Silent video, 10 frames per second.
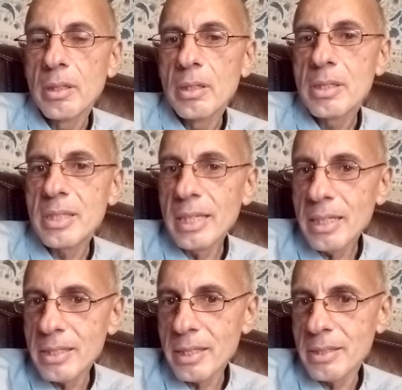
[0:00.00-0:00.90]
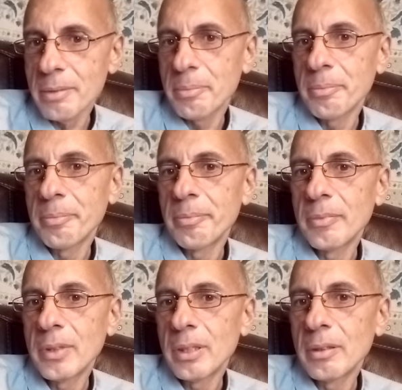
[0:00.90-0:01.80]
Cynicism
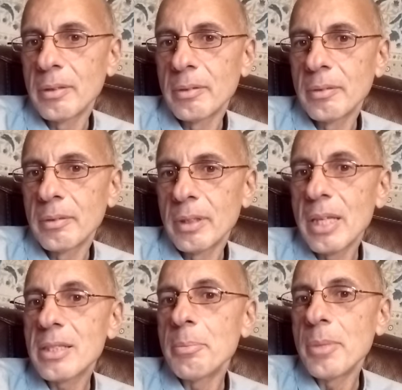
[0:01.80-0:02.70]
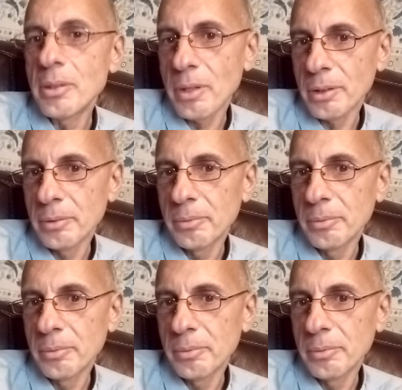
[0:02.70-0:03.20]
is a mirror.